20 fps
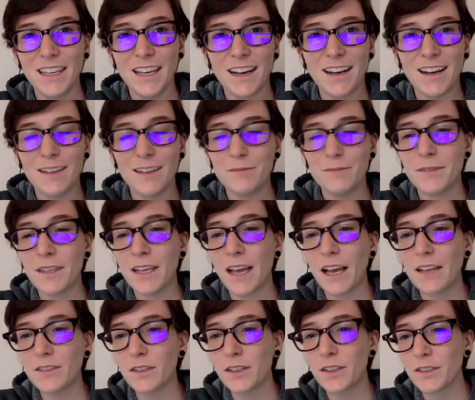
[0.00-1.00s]
Um,
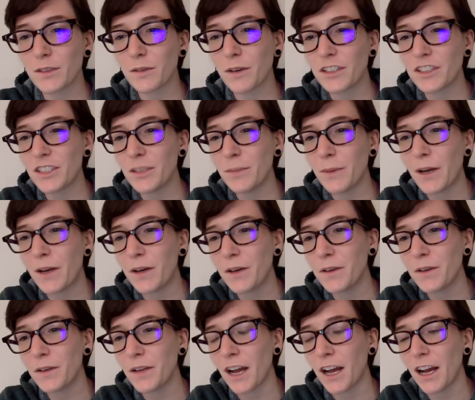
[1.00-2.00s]
so there's a question
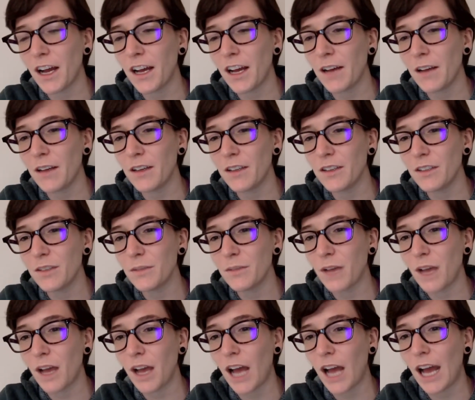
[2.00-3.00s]
about uh,
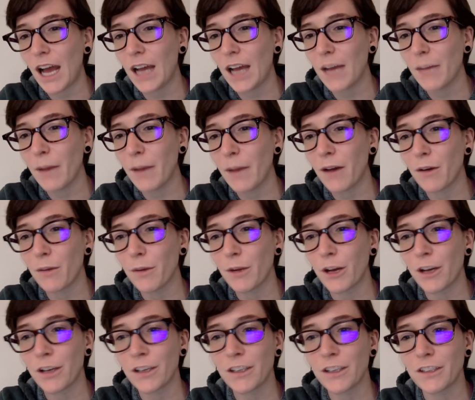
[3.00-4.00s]
high power
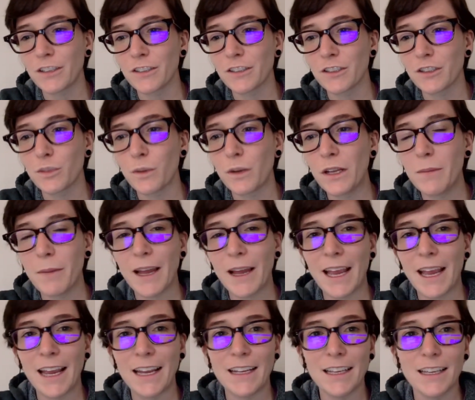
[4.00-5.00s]
binoculars. They're 20 by
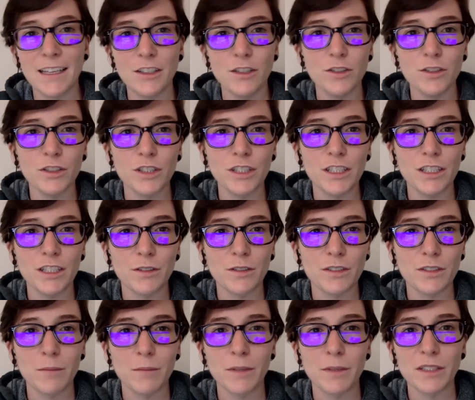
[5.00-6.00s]
80, and usually
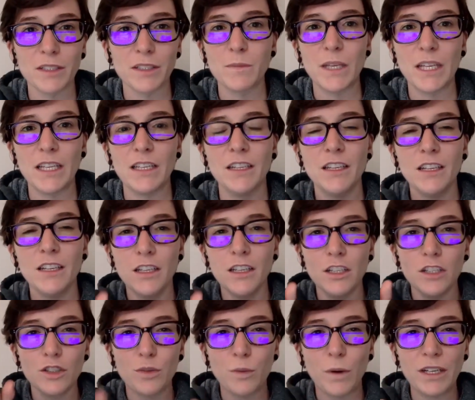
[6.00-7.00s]
those numbers mean
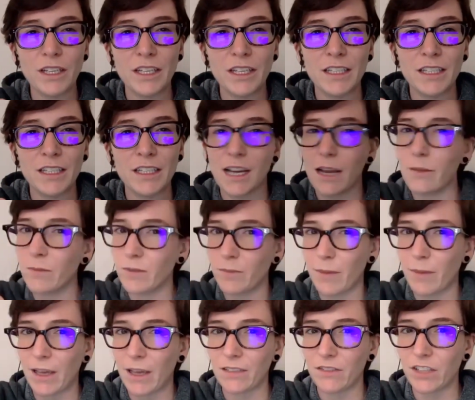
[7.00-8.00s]
20 times
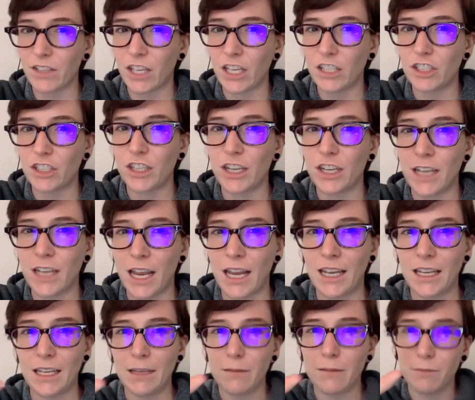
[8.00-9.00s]
magnification and
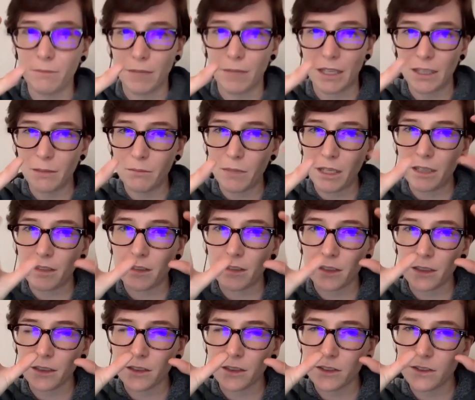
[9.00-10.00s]
80 millimeters.
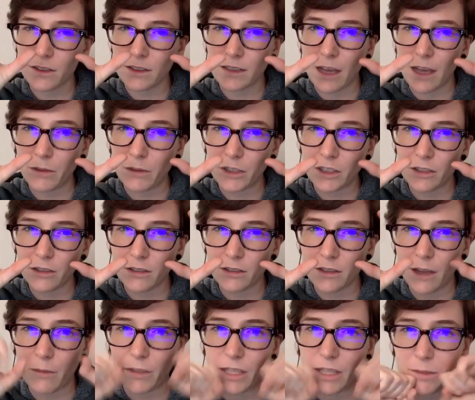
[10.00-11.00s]
Is that what you, is
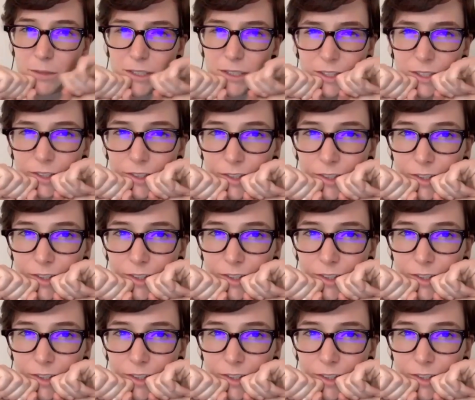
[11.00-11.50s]
that what that means?